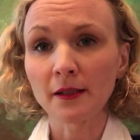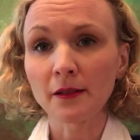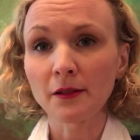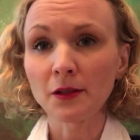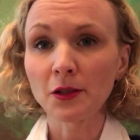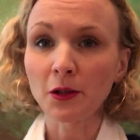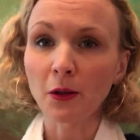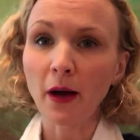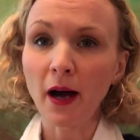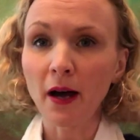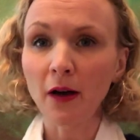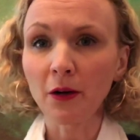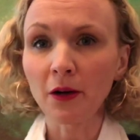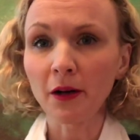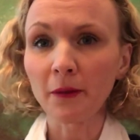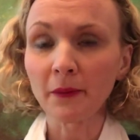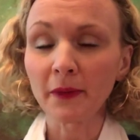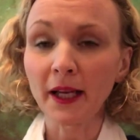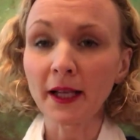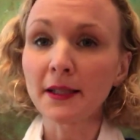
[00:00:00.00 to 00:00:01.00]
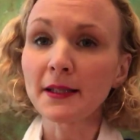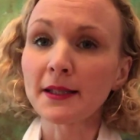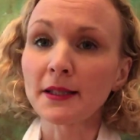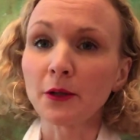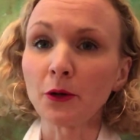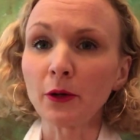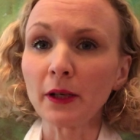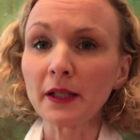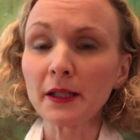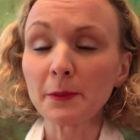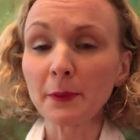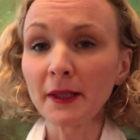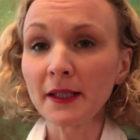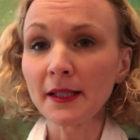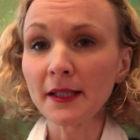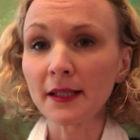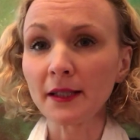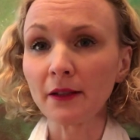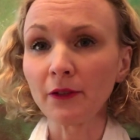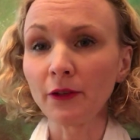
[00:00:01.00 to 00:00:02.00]
So how come that's so
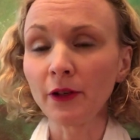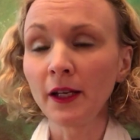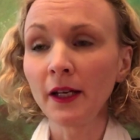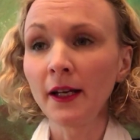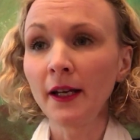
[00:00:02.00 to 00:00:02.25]
expensive?